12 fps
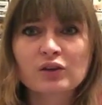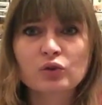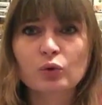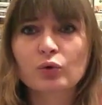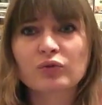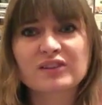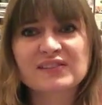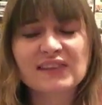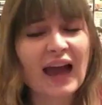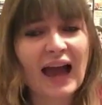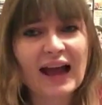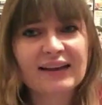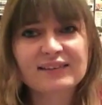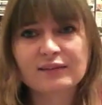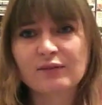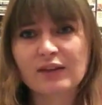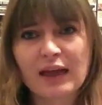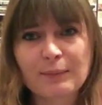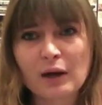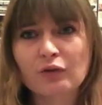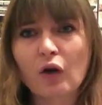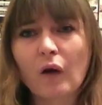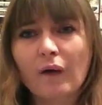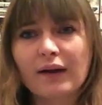Doing all the scans and the
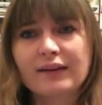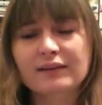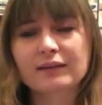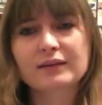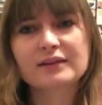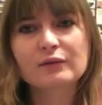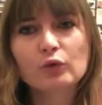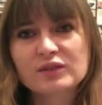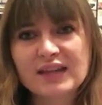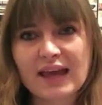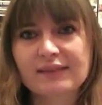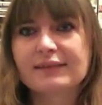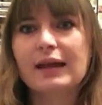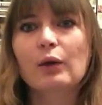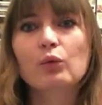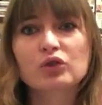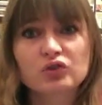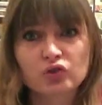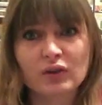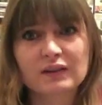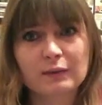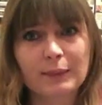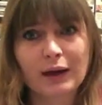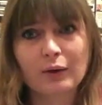MRIs and all the tests and that would have
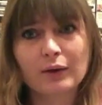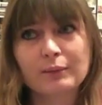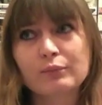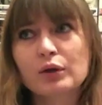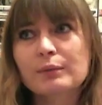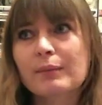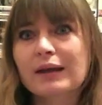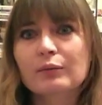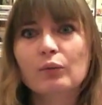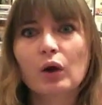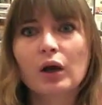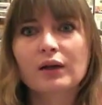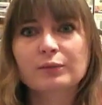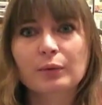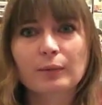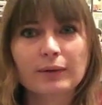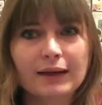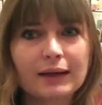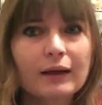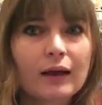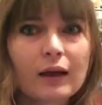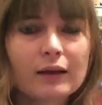stressed him out and would have made him worse probably.